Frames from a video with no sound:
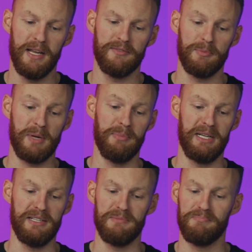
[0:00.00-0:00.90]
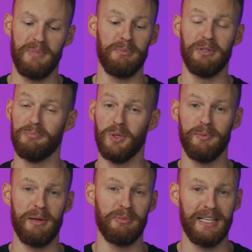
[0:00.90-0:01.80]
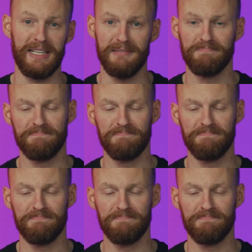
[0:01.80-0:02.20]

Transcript: from companies that employ people like Ken.